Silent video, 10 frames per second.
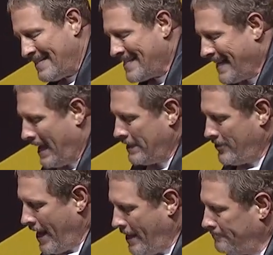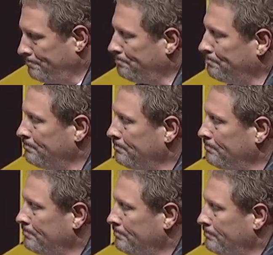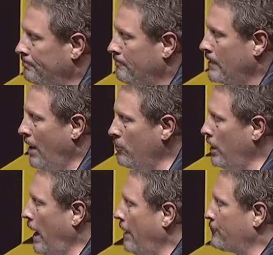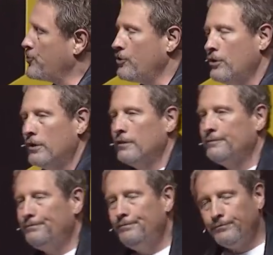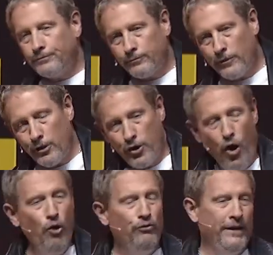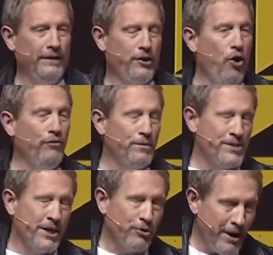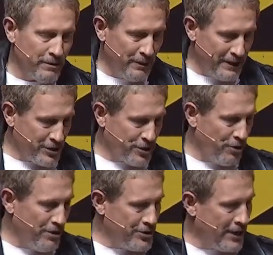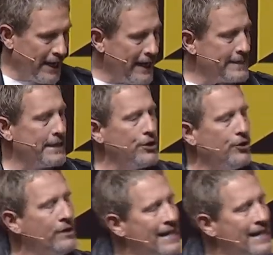to get you down. After COVID was incredibly discouraging. I can't tell you